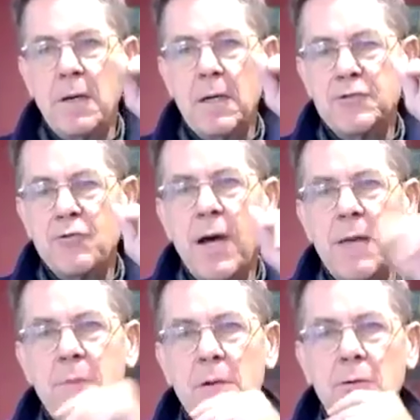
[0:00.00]
dry
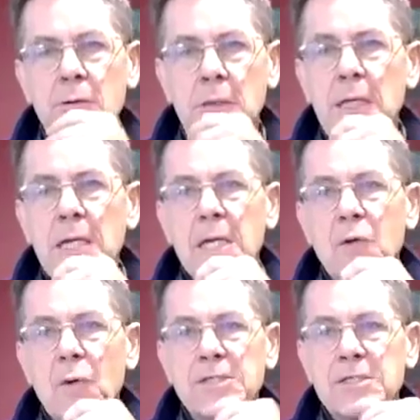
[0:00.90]
mineral
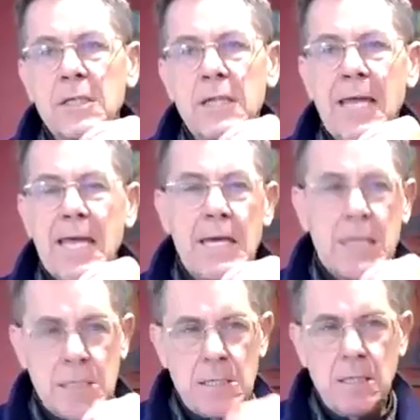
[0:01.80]
encrusted lake,
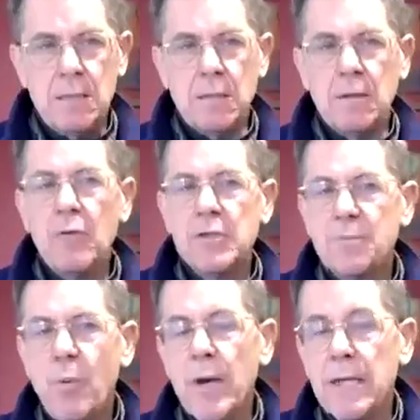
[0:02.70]
the
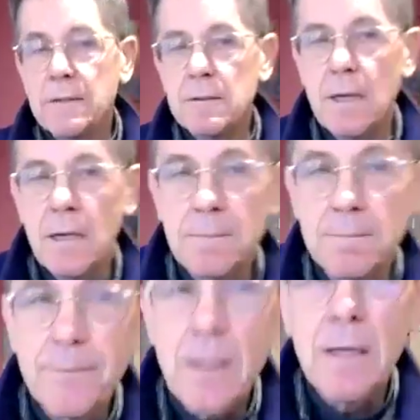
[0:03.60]
lowest point
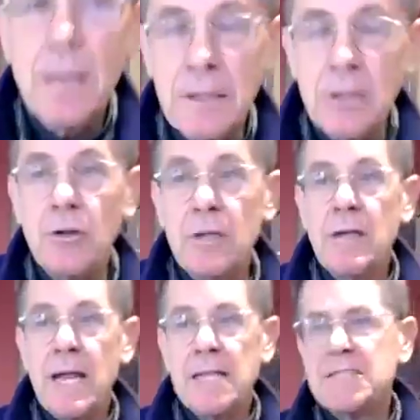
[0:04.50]
in the
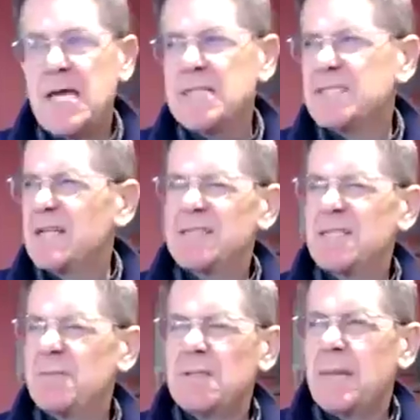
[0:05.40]
United States at
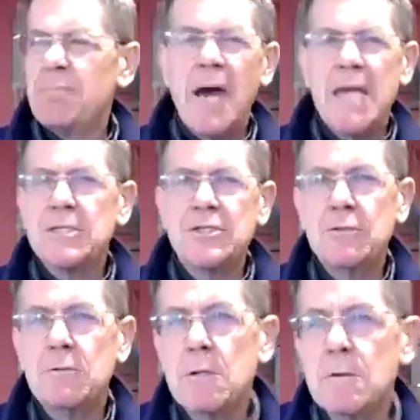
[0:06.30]
something like minus
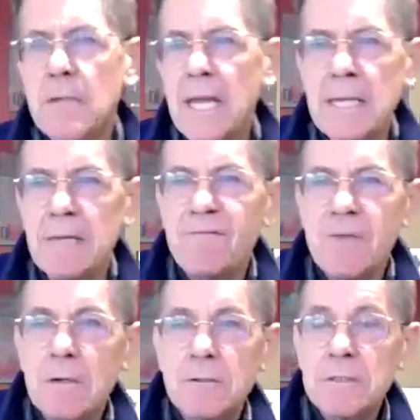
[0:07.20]
280
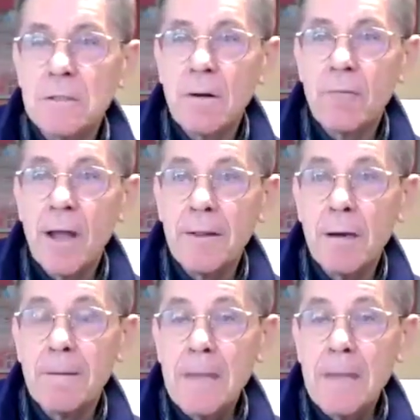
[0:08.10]
feet or so, around there.